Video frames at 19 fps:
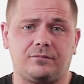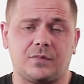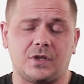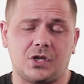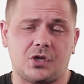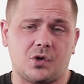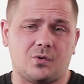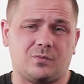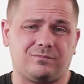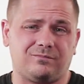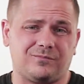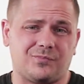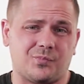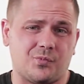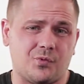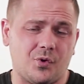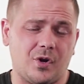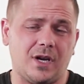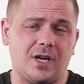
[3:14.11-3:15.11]
you know,
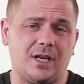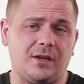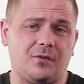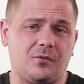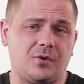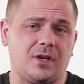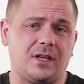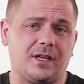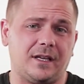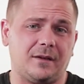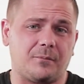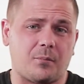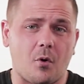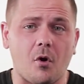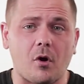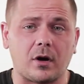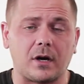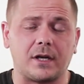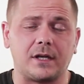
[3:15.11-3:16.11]
really, really
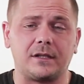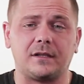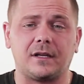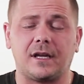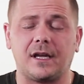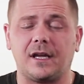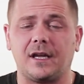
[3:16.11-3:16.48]
important